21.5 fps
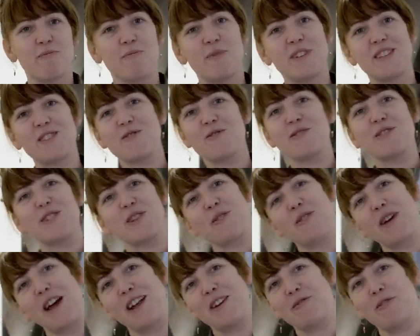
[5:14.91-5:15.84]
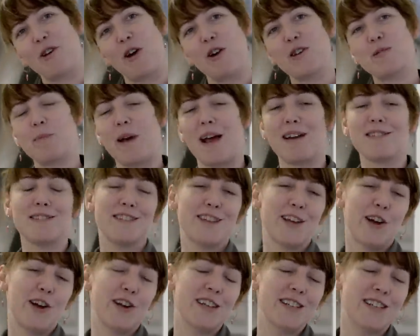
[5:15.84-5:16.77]
which also kind of goes back to
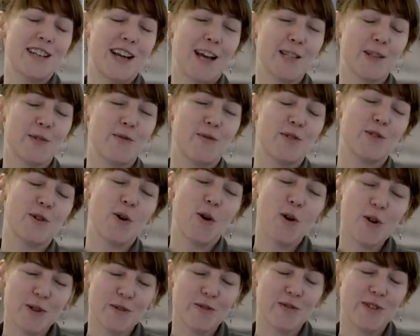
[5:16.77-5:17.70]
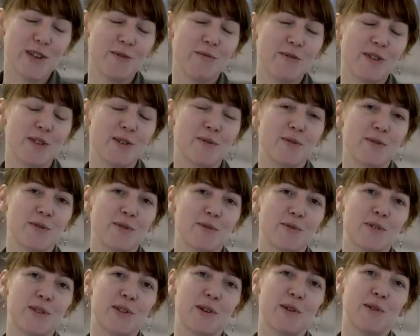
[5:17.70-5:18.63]
the early days of photography, which was
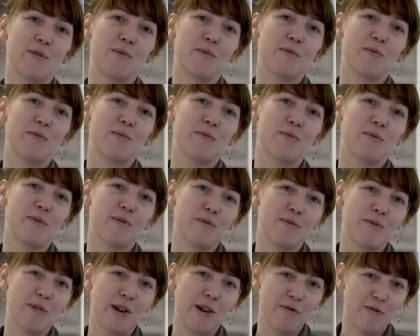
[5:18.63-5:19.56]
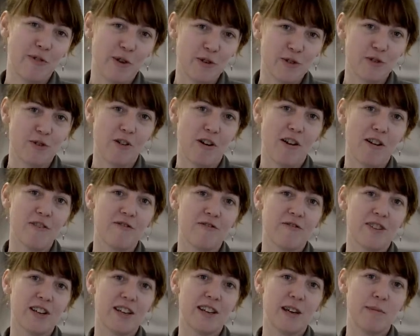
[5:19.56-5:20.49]
also where
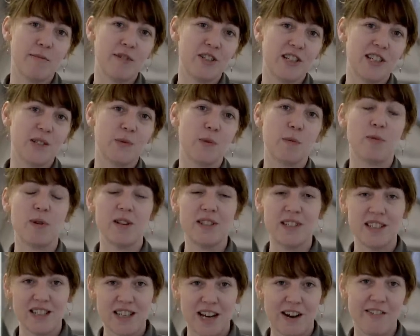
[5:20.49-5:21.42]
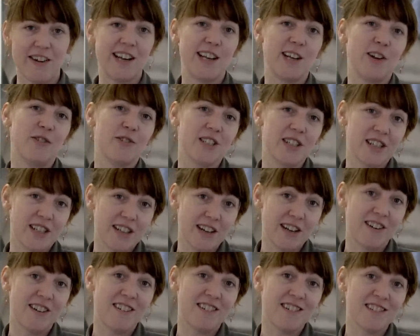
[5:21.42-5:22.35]
photographic images were printed directly onto
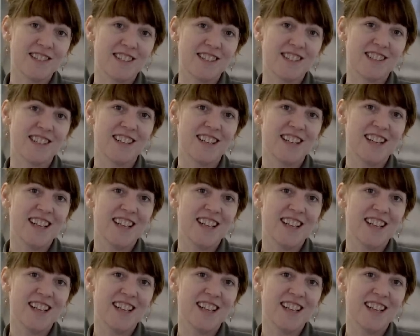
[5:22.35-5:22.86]
glass.